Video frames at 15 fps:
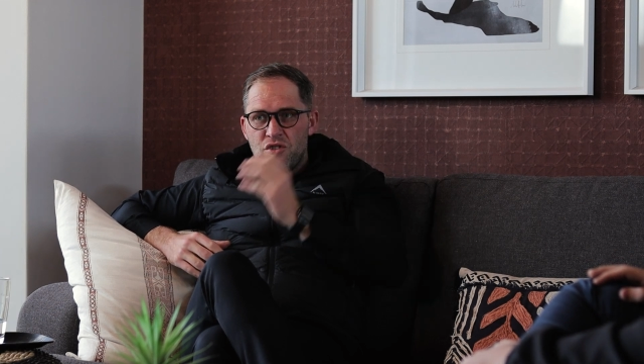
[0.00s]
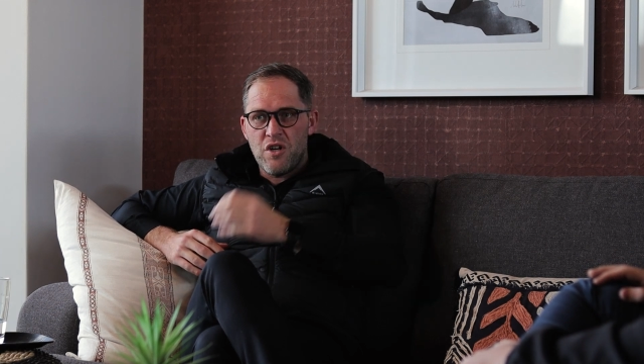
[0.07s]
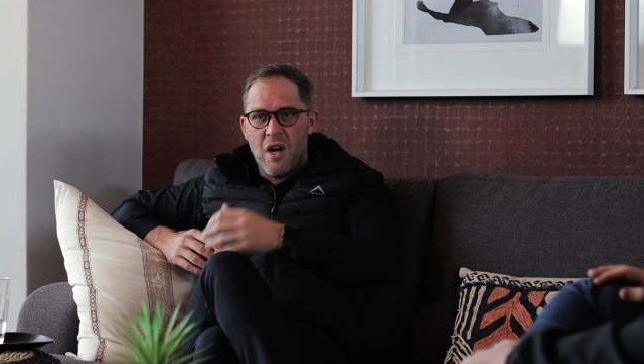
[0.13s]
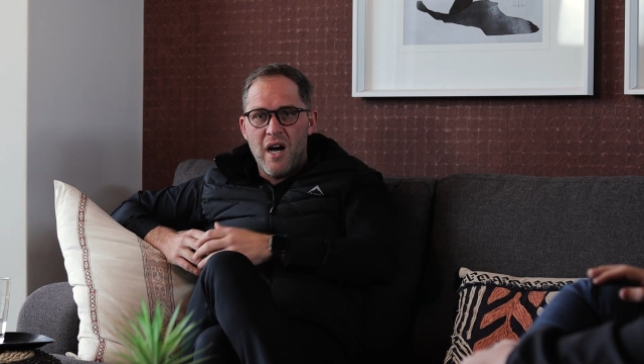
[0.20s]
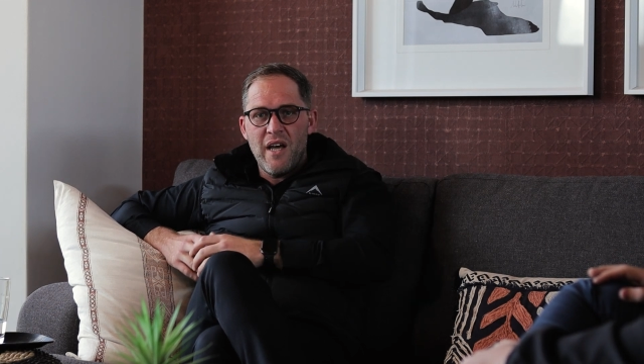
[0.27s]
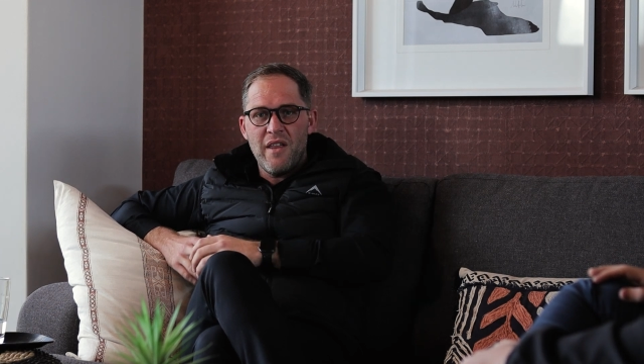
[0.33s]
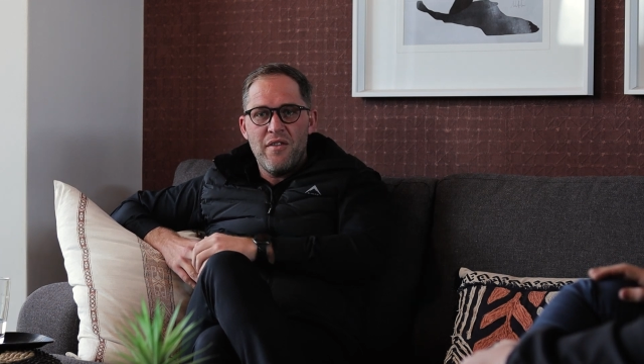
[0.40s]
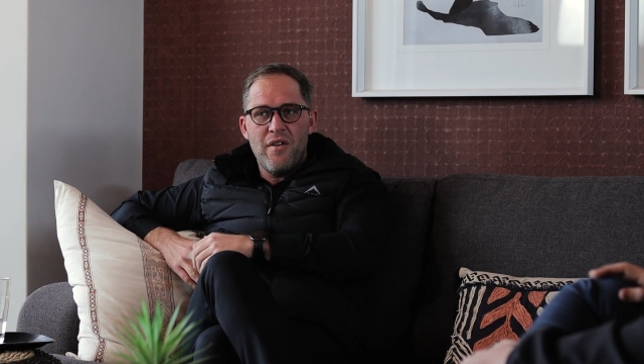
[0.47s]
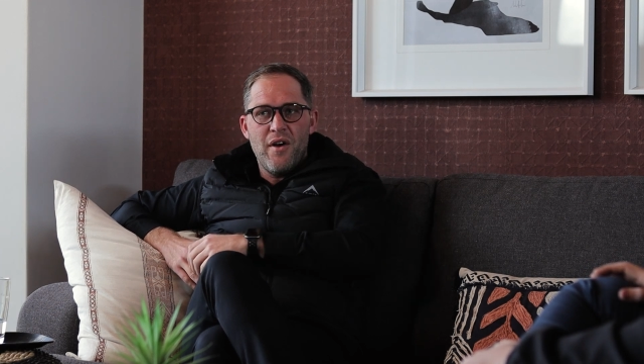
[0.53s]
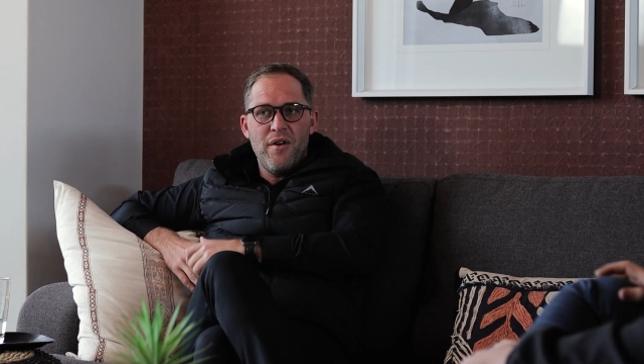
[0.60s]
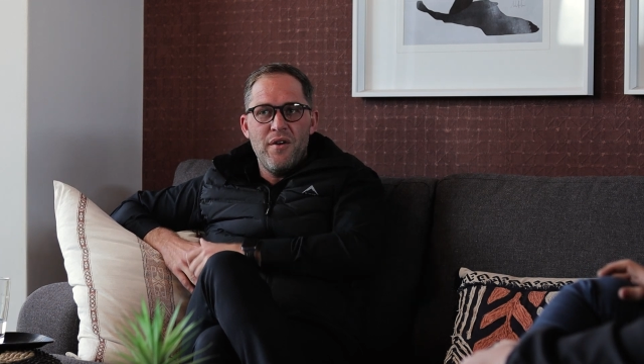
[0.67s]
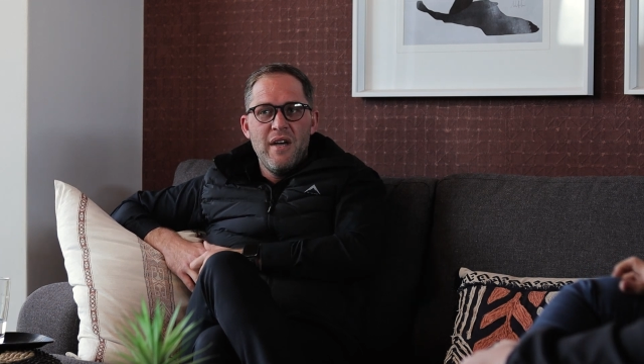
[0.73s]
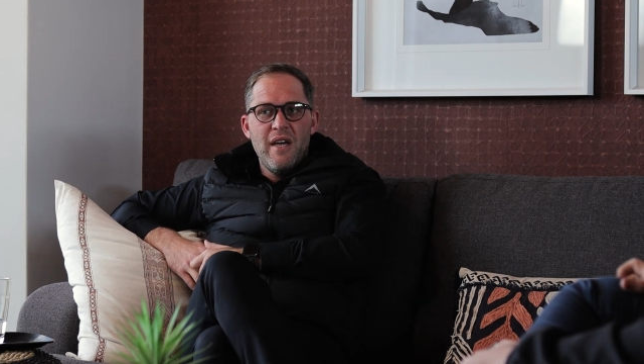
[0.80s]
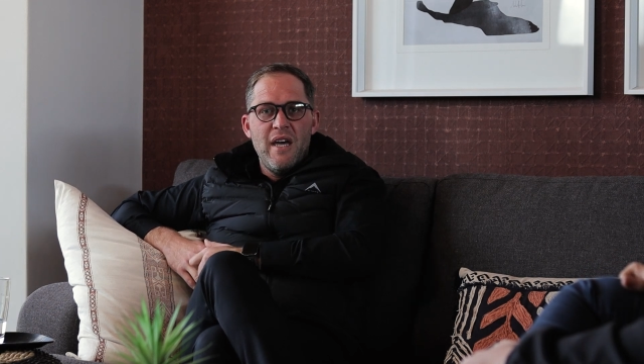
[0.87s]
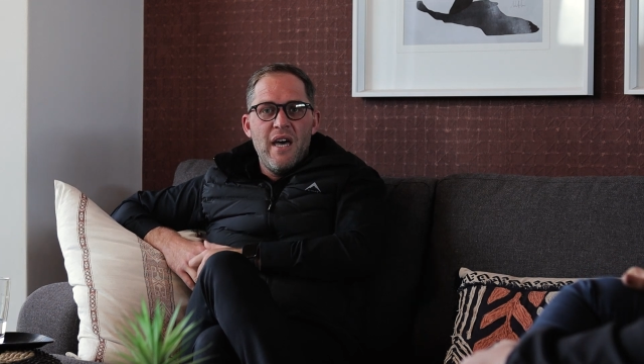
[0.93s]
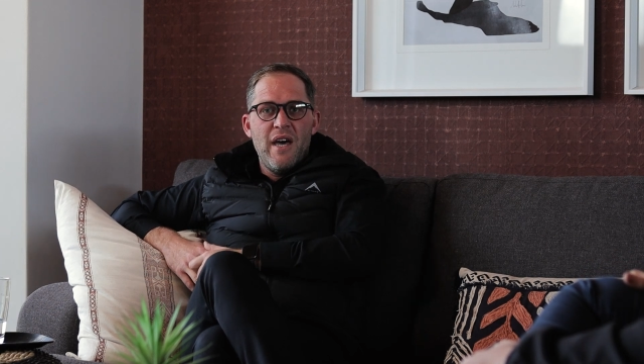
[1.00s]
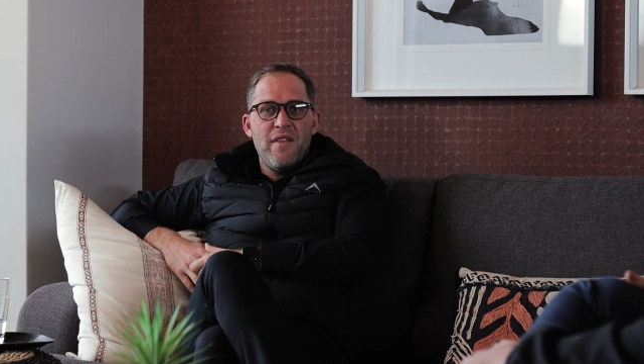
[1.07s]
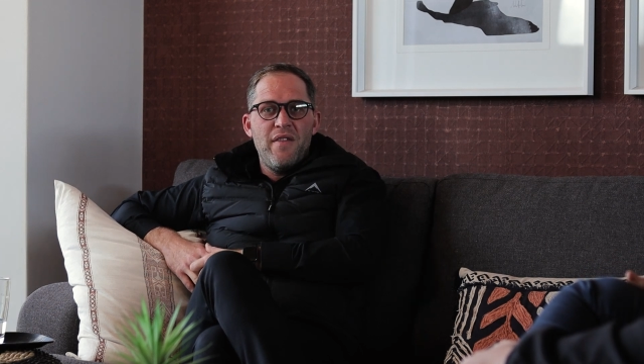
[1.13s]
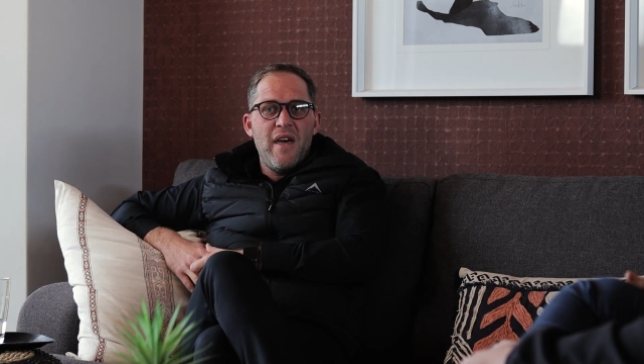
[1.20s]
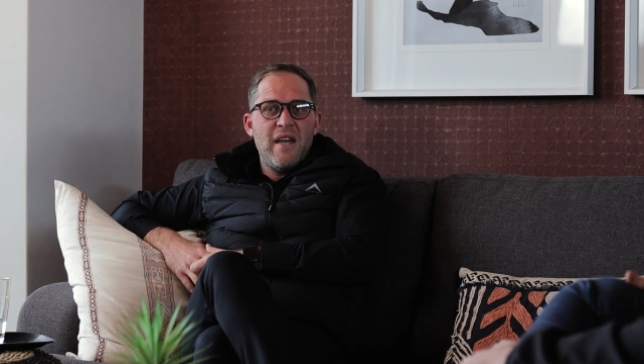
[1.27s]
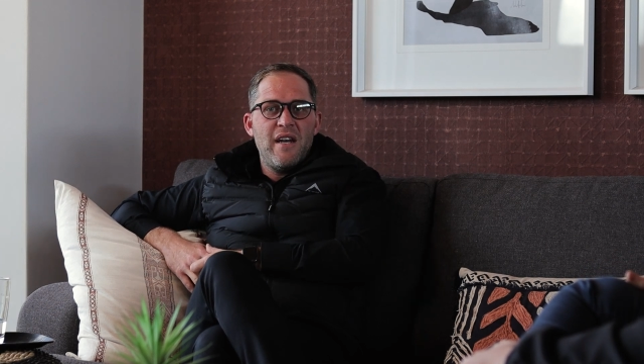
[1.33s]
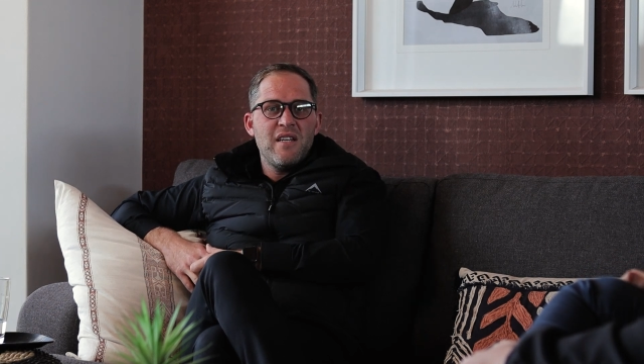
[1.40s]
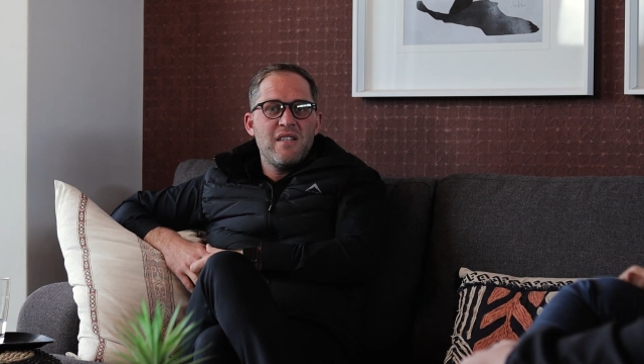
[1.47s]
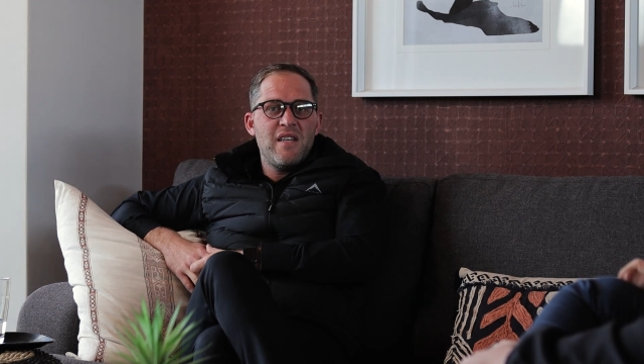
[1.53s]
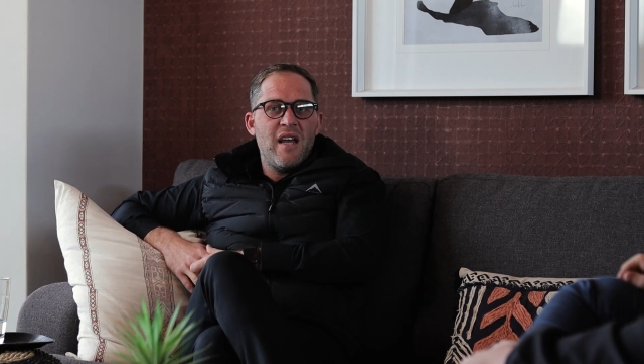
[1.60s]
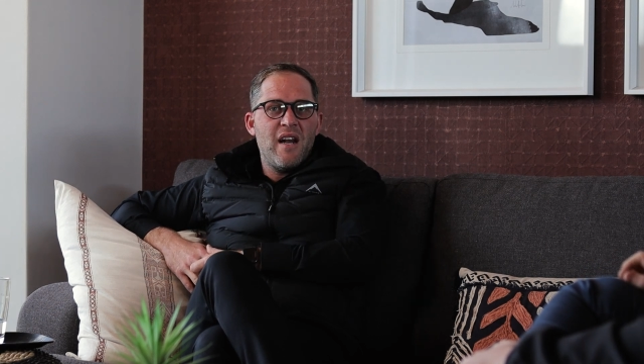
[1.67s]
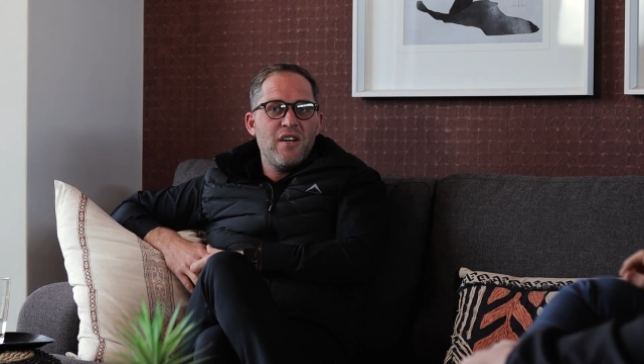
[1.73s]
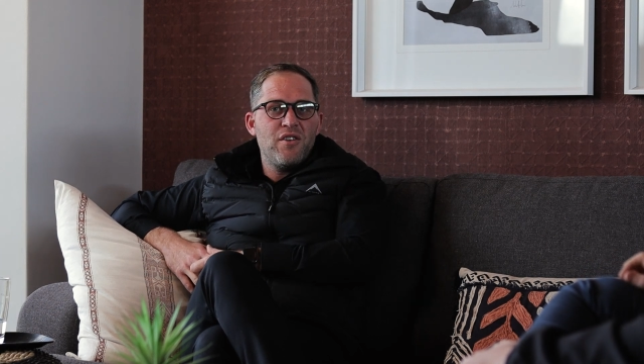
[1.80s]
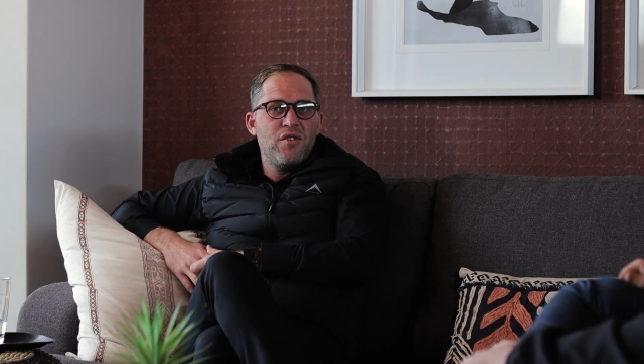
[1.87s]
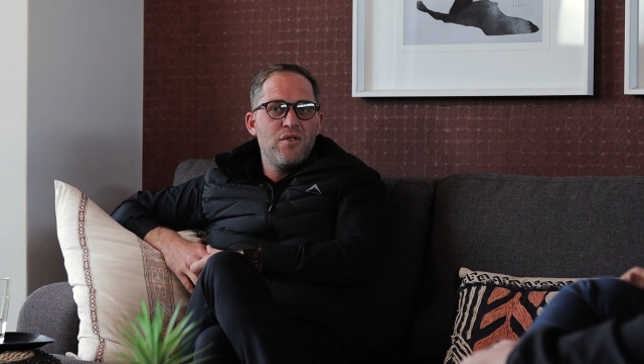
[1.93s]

try though, and that is that I